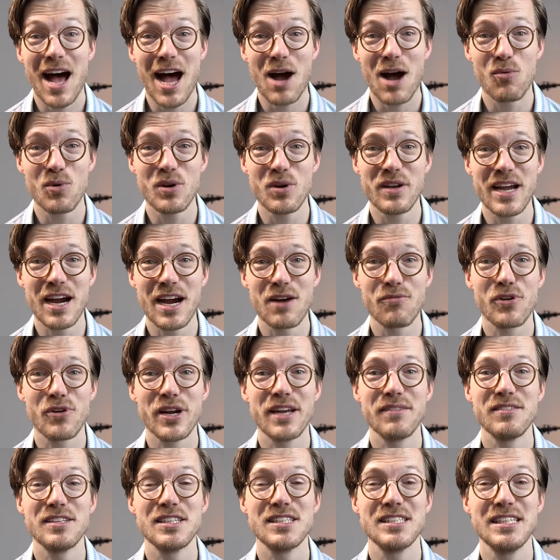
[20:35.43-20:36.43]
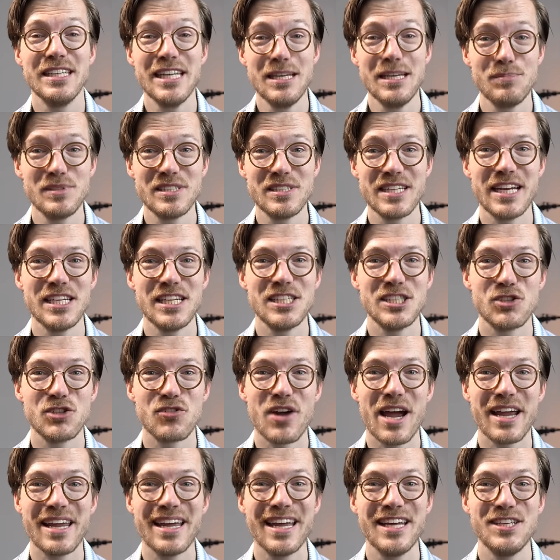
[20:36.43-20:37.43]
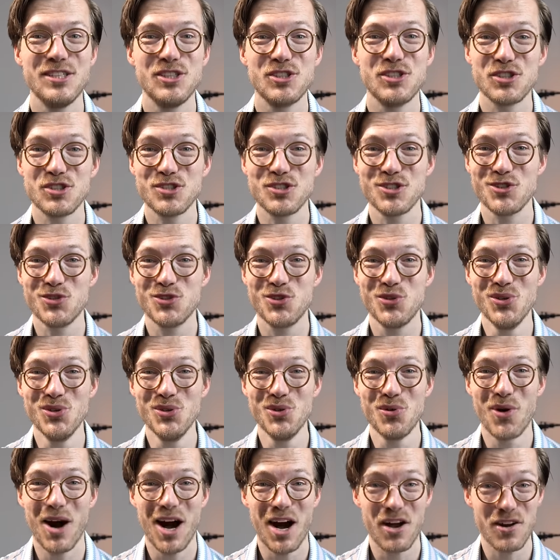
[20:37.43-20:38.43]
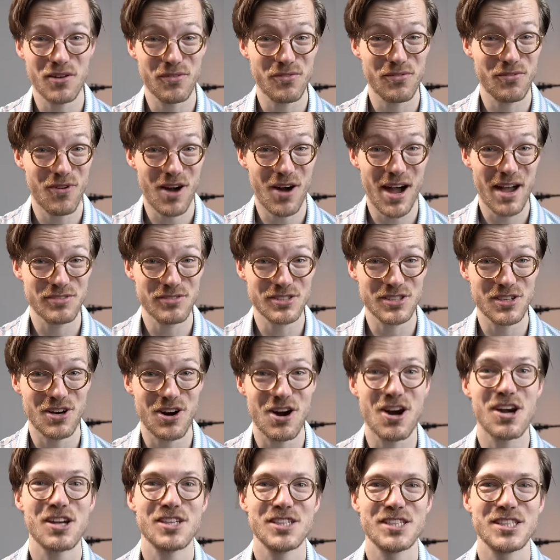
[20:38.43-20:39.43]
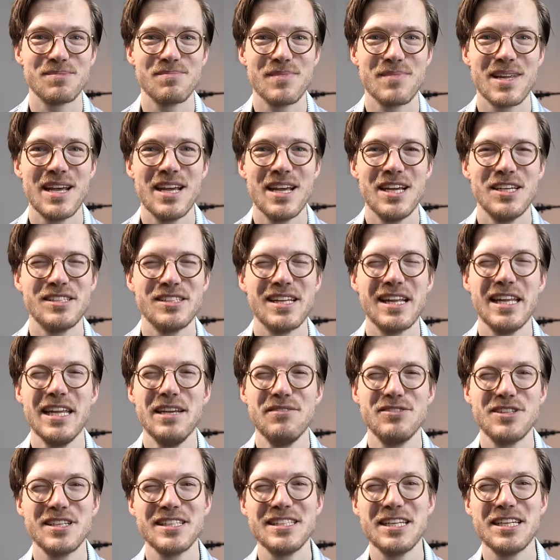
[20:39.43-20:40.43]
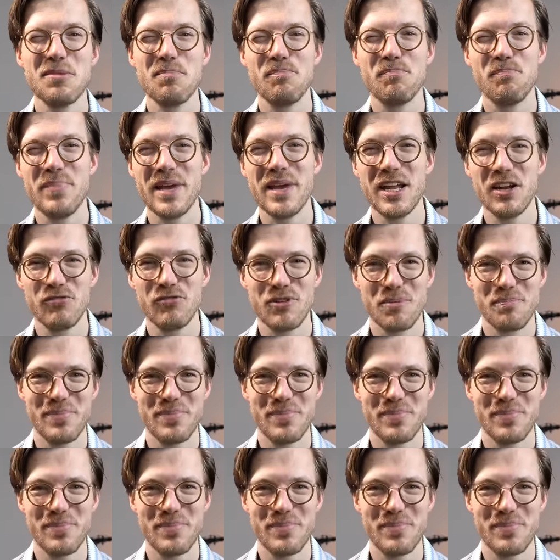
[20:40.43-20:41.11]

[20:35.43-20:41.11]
I would therefore give the sleep stage tracking just 2 out of 5 stars. So that leaves us in a bit of a